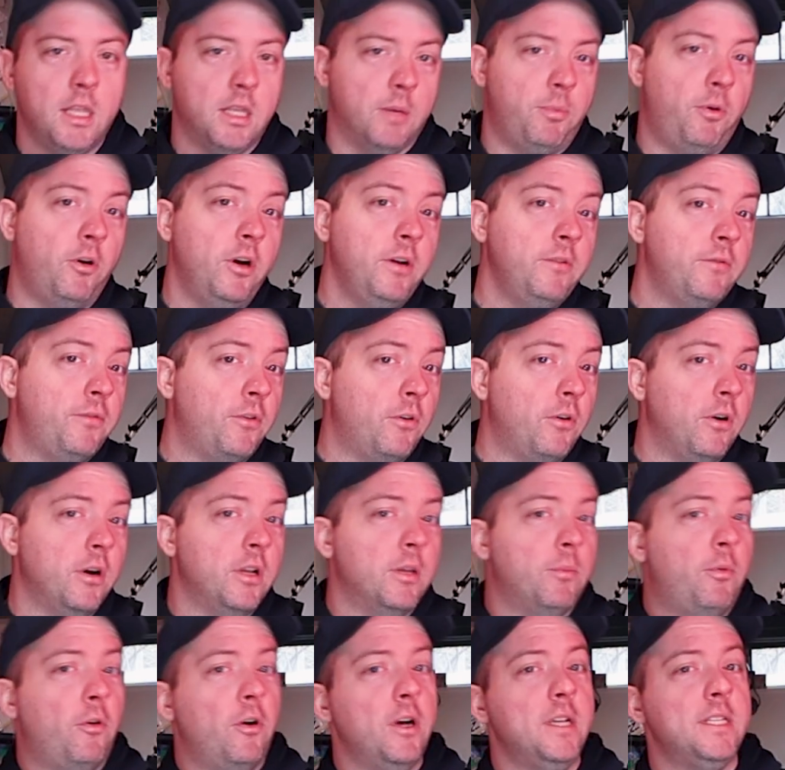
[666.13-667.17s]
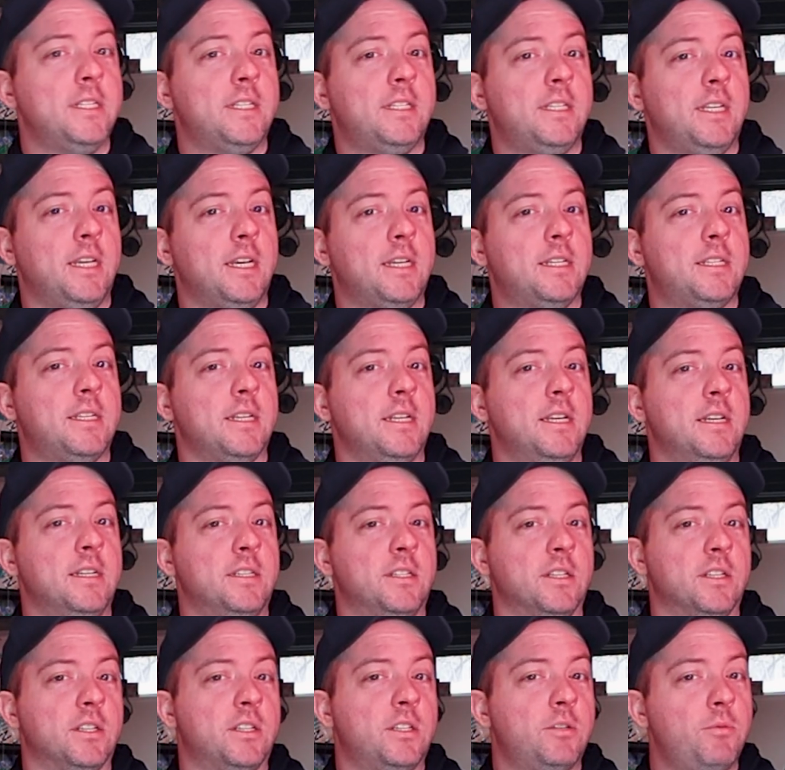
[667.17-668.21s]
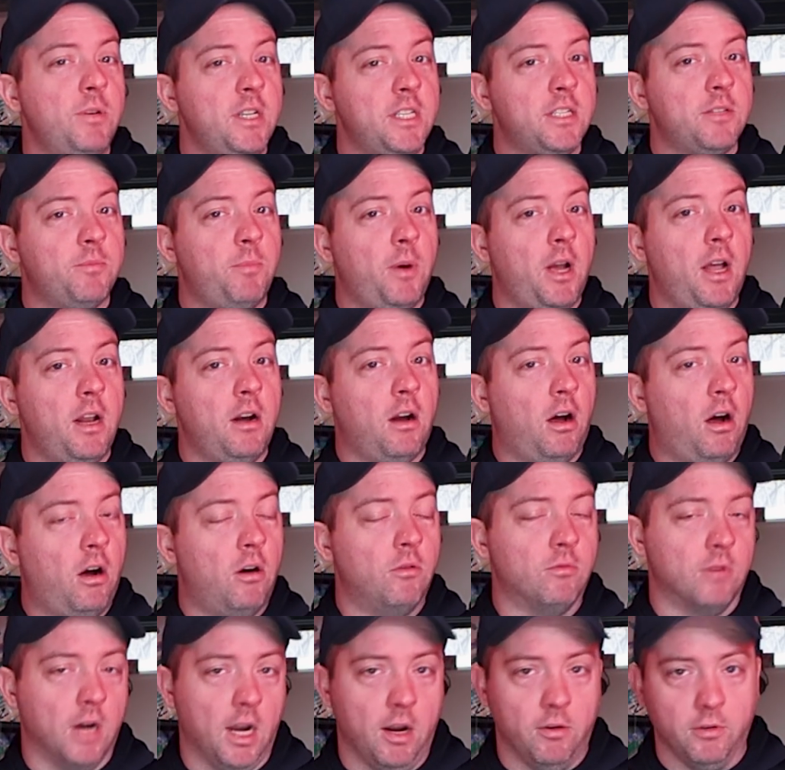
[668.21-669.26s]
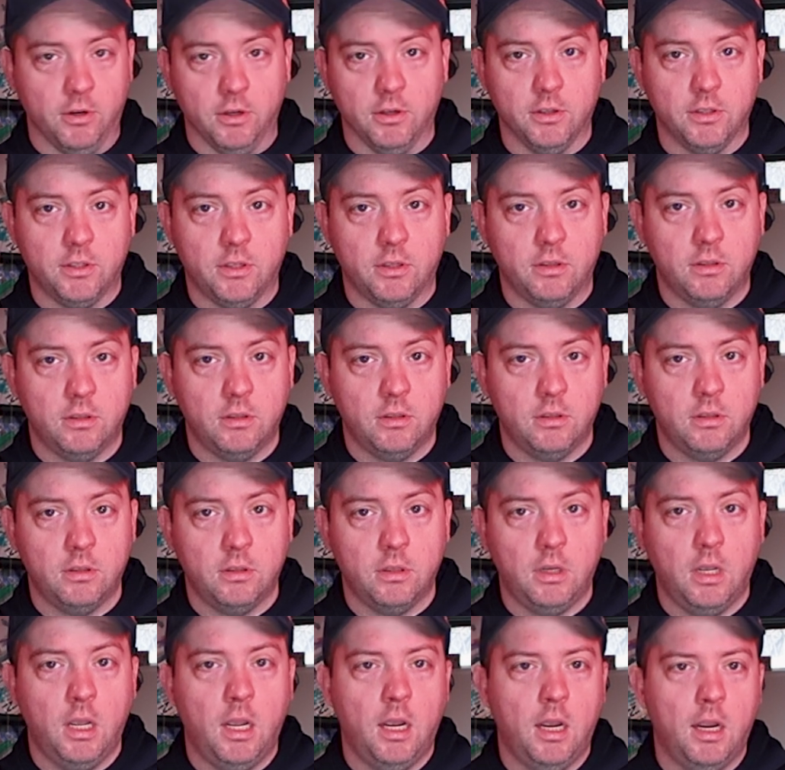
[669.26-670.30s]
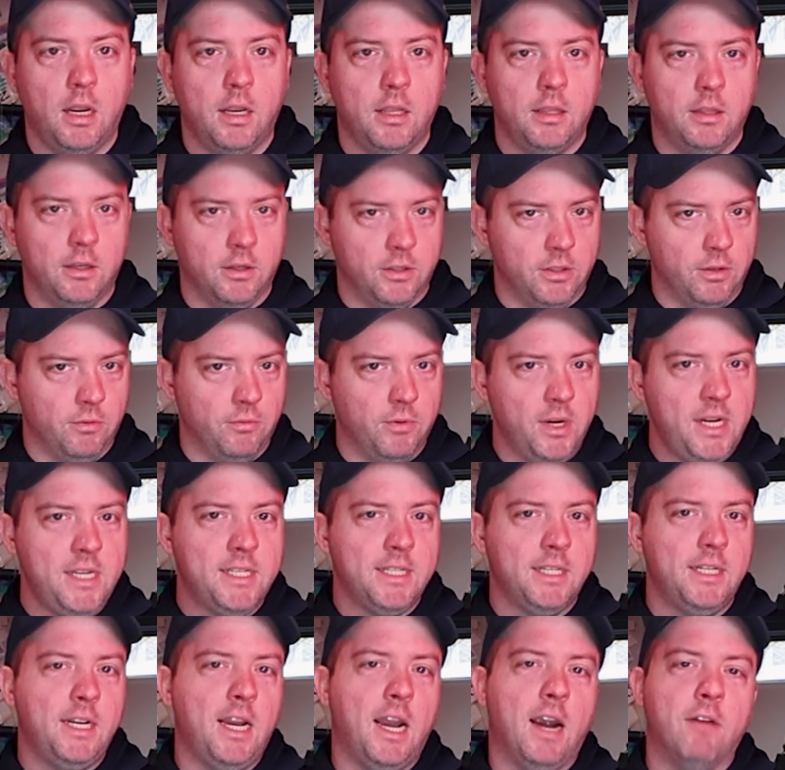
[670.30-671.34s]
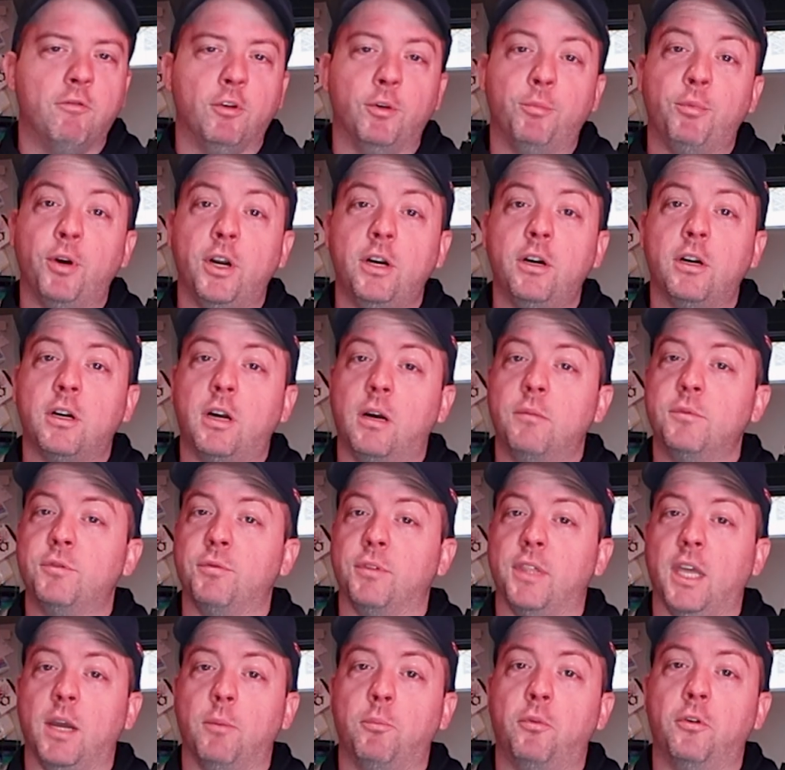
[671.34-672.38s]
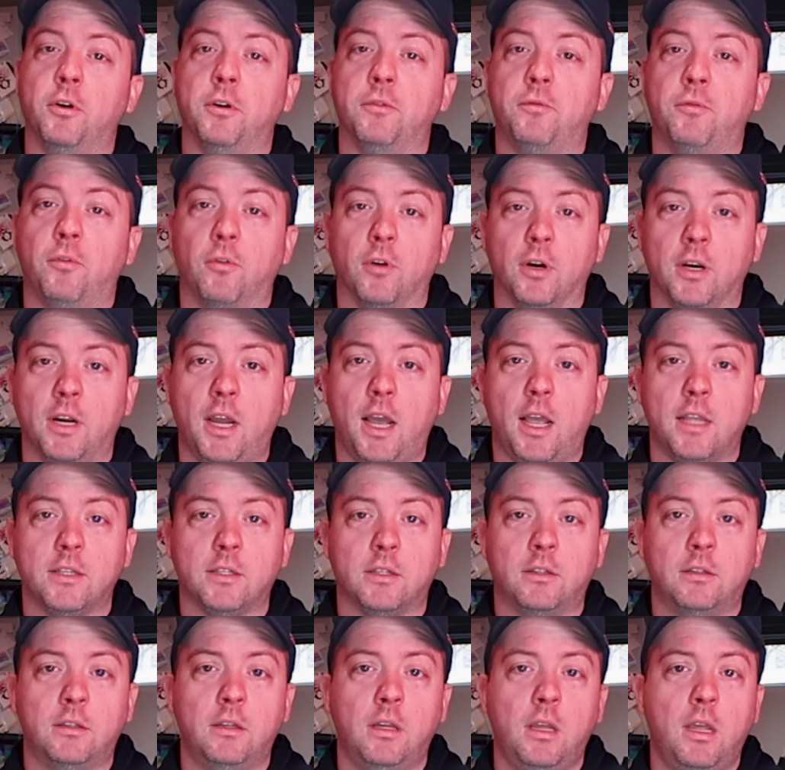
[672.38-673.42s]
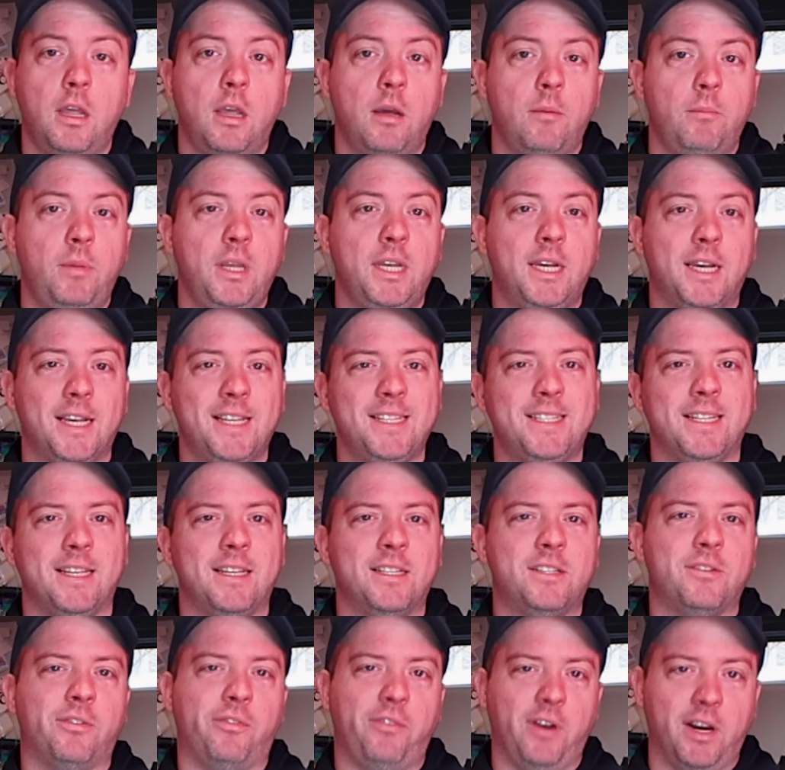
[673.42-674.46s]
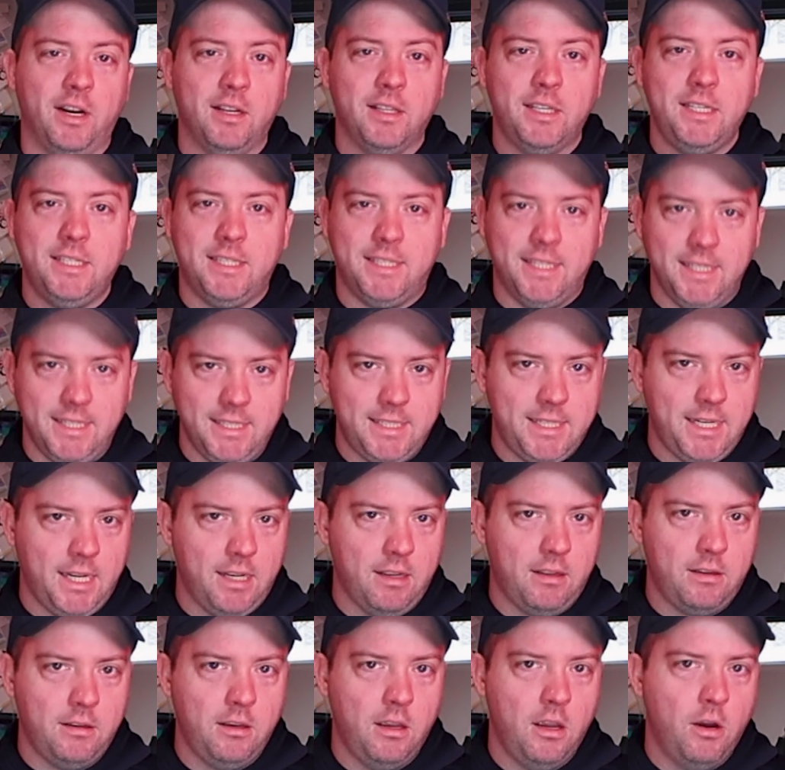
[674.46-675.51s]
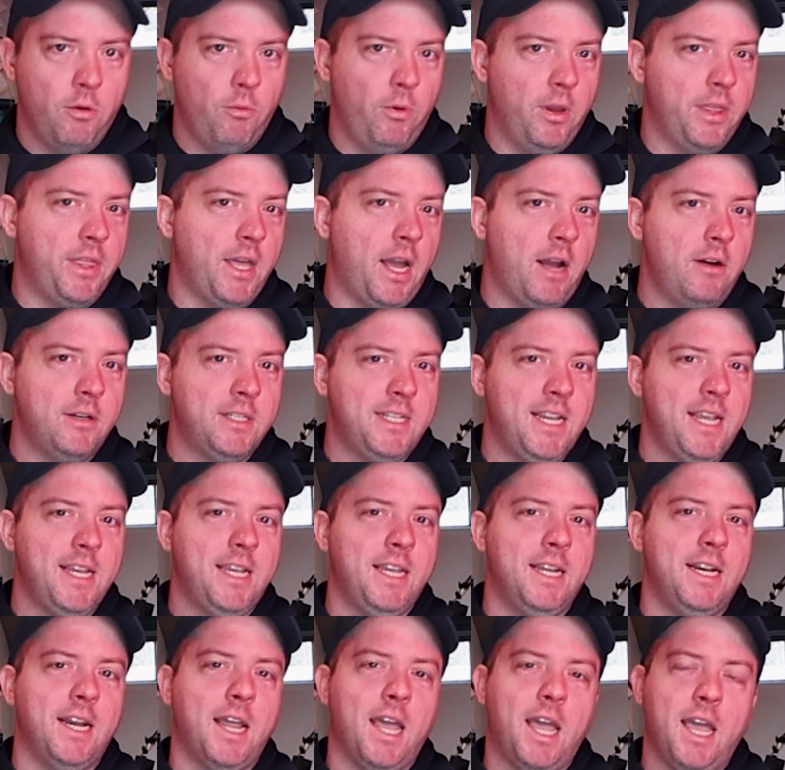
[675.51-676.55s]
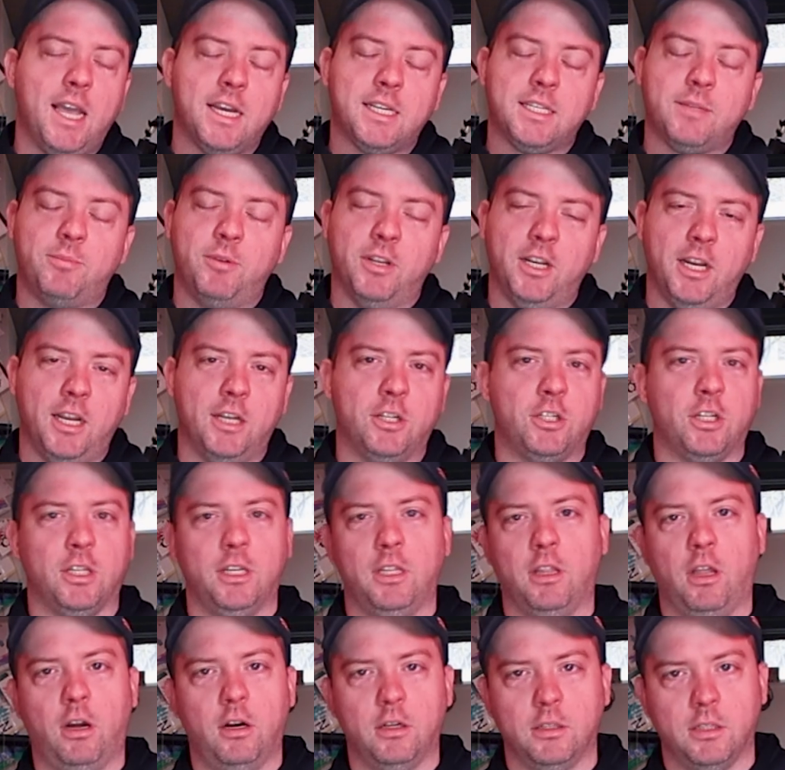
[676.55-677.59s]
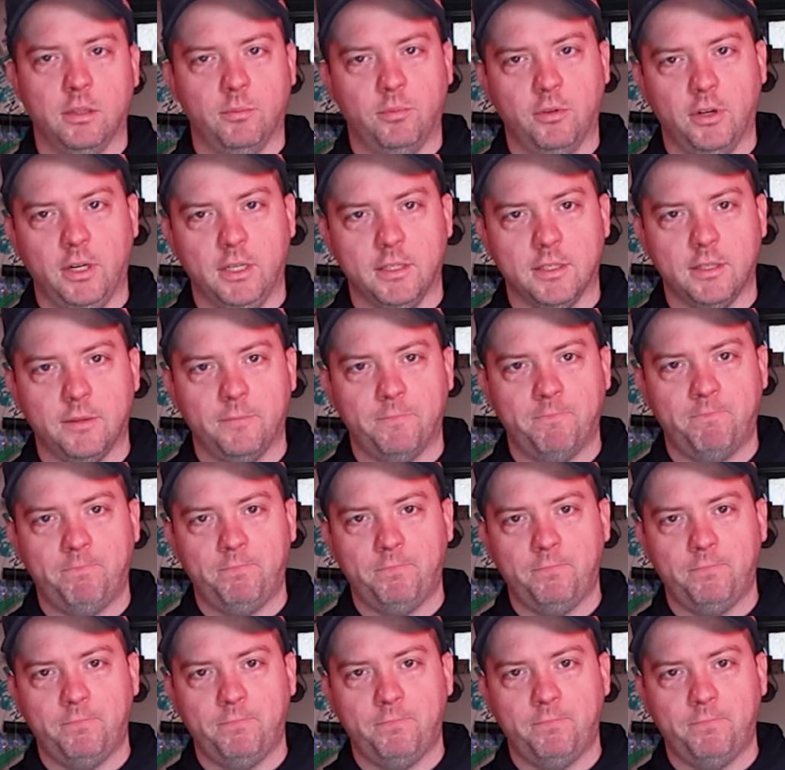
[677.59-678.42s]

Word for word: The 0.4 and the 0.6 is the sweet spot all-rounders. There's a reason every printer comes with that 0.4 nozzle, because it's fairly detailed without taking exponentially long to print.